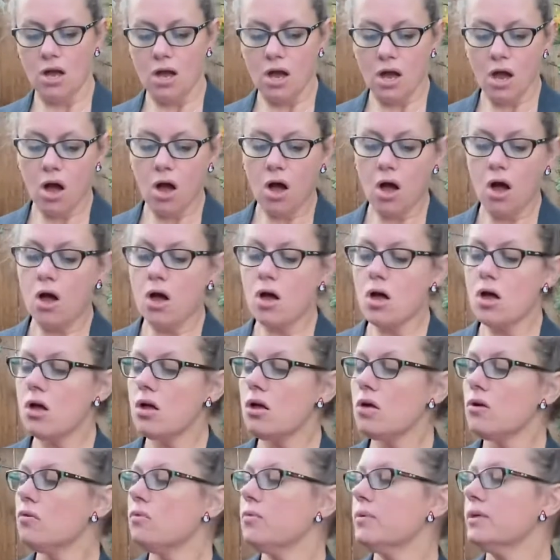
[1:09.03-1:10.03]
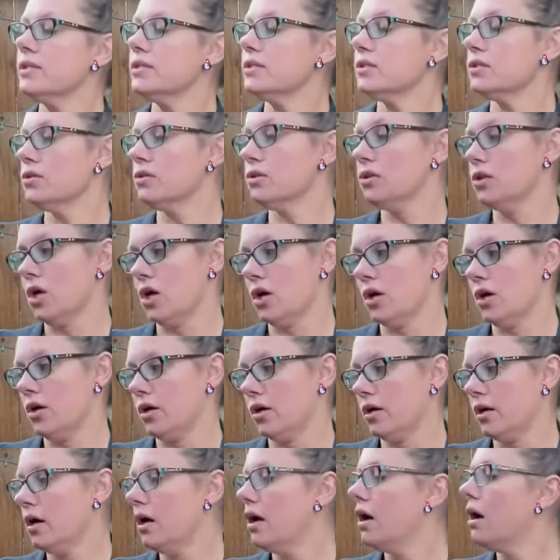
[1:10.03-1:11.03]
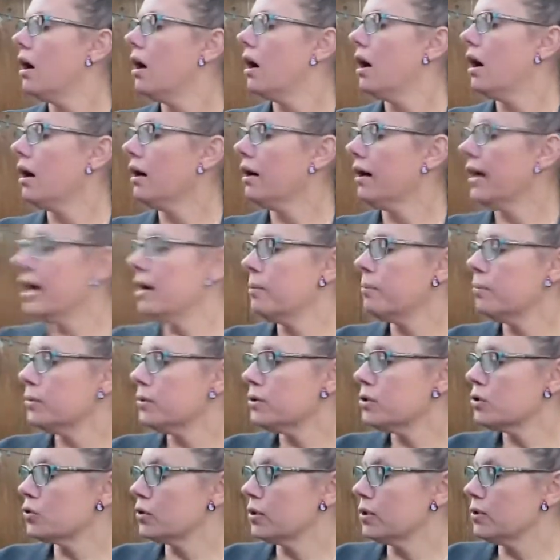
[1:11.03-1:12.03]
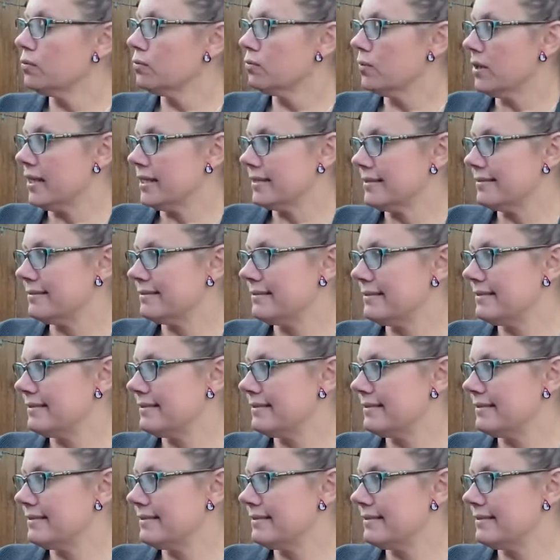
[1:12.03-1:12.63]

All winter long, our apple tree rests,